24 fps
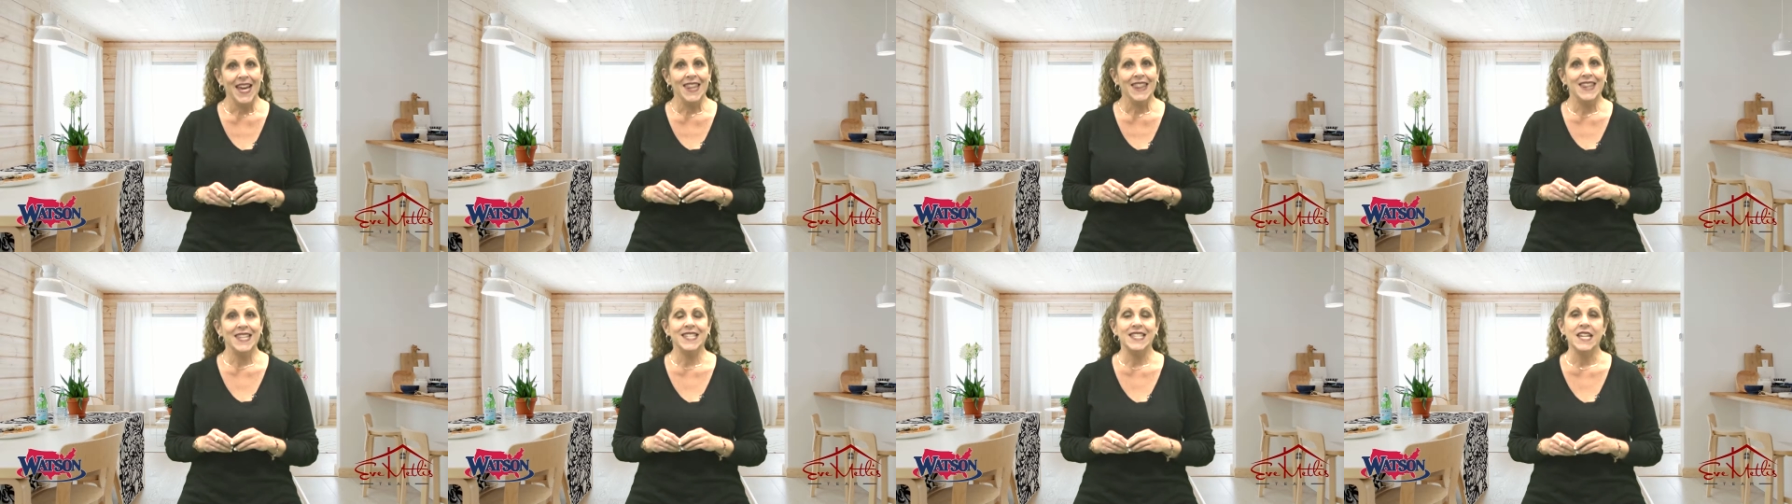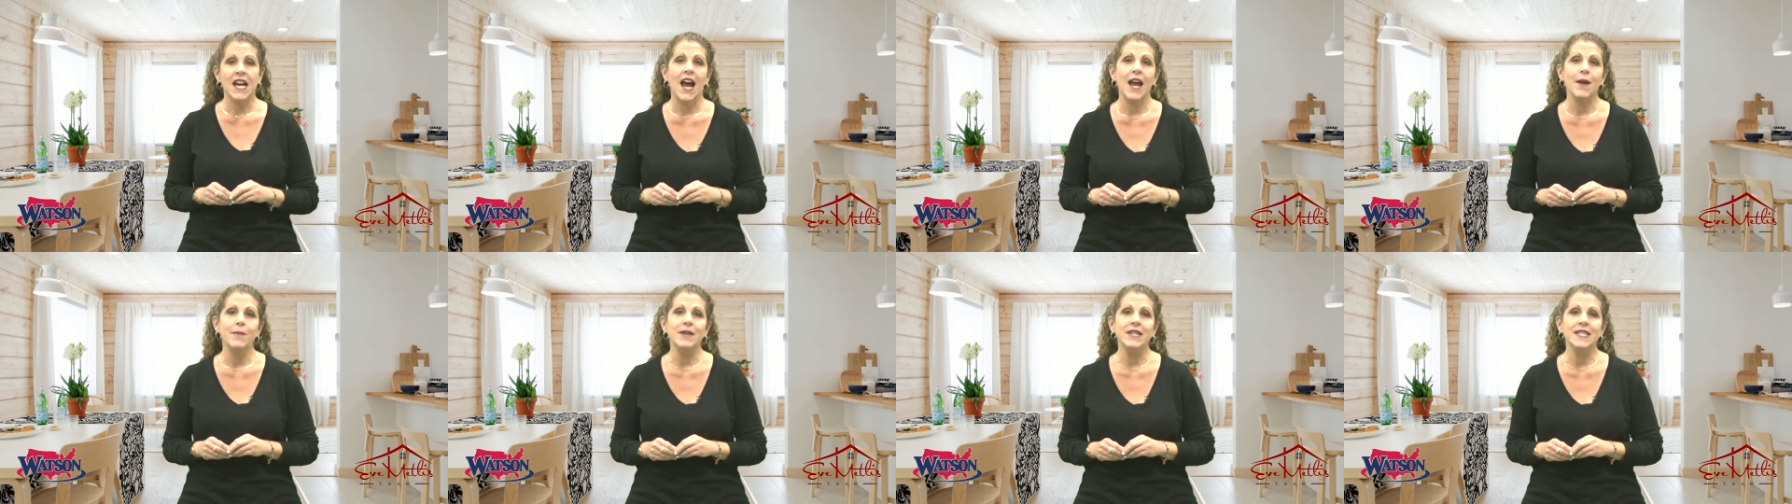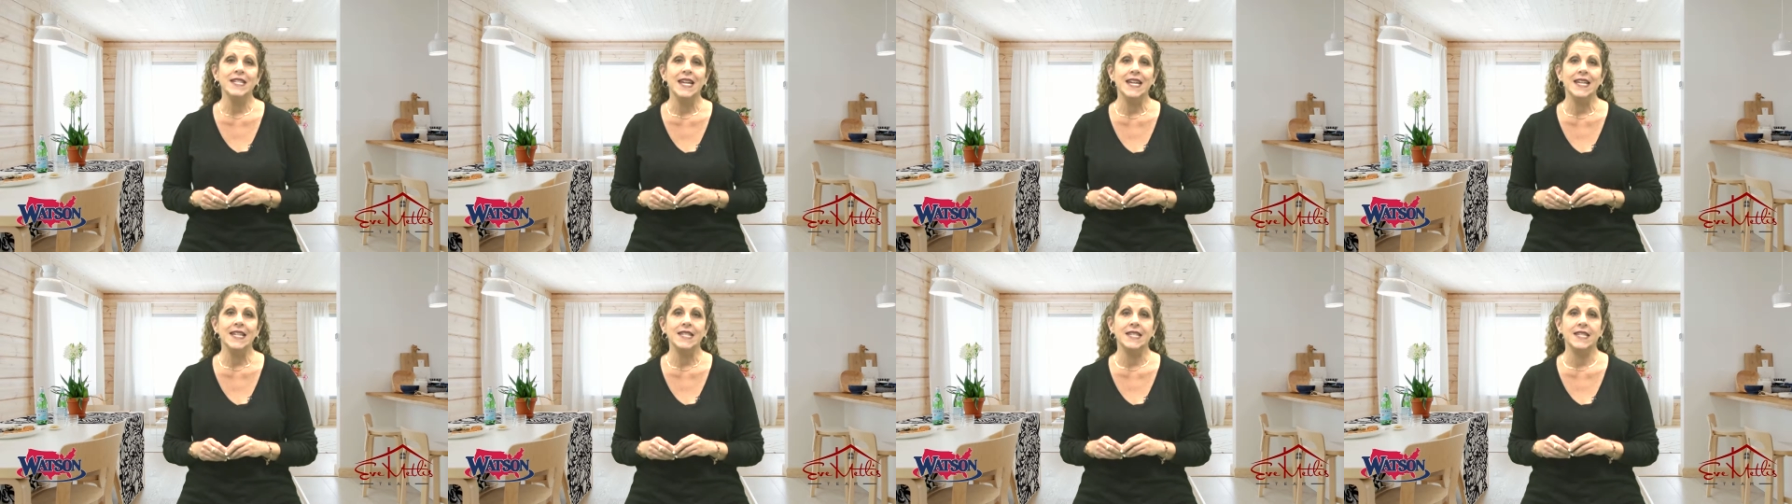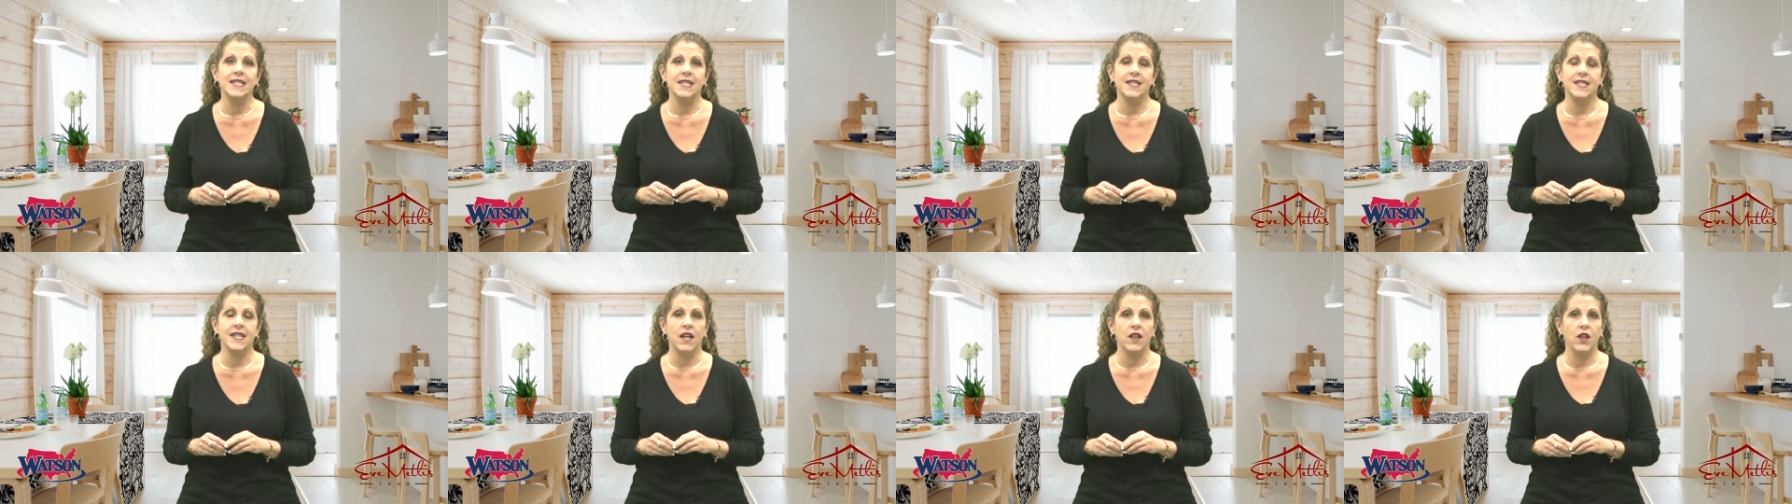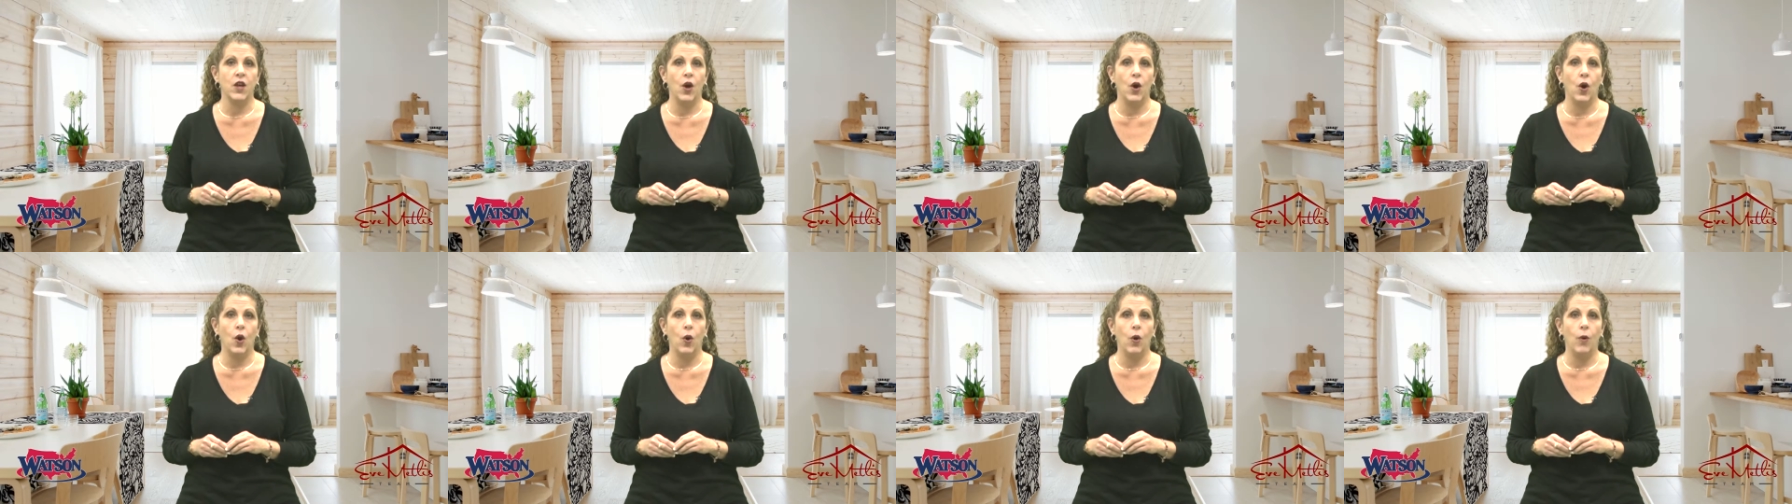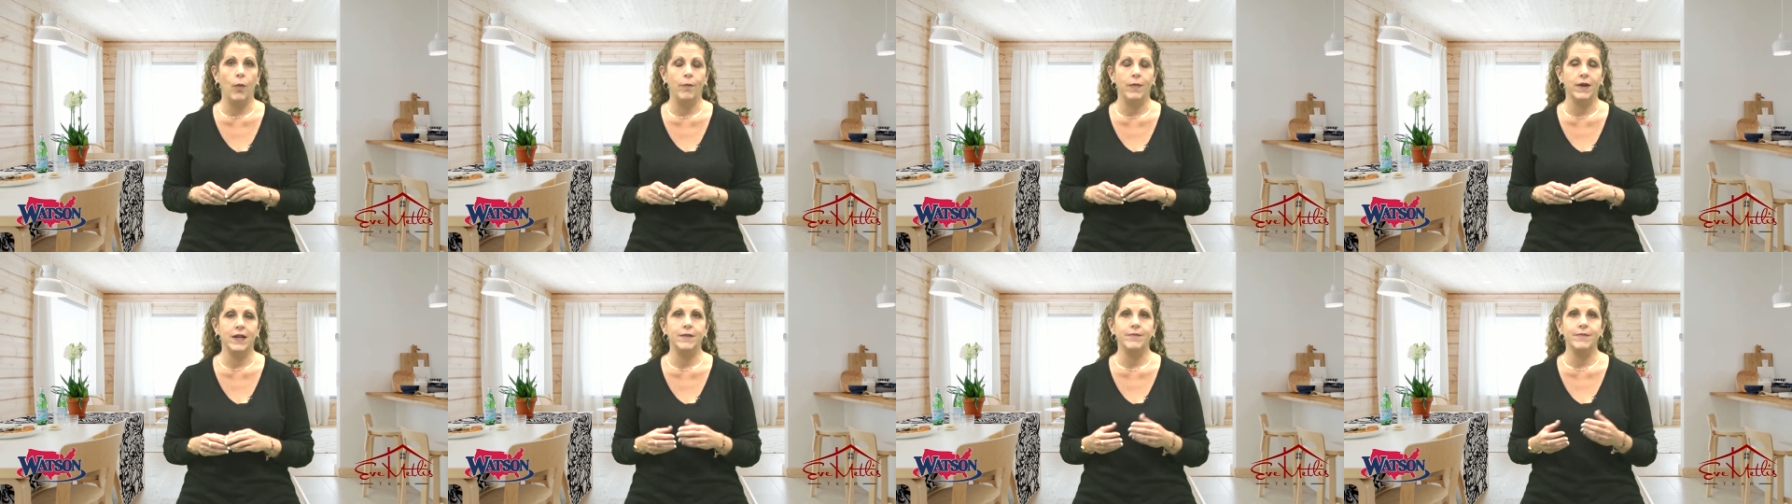the time it takes to sell a
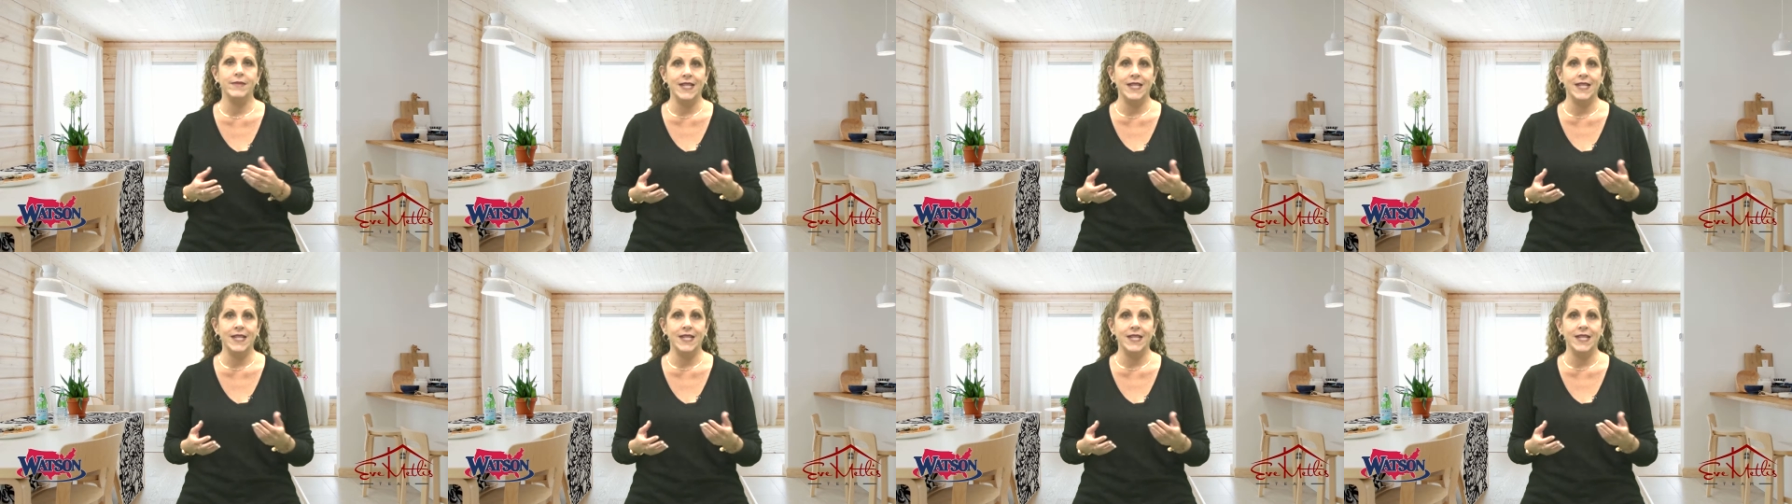home,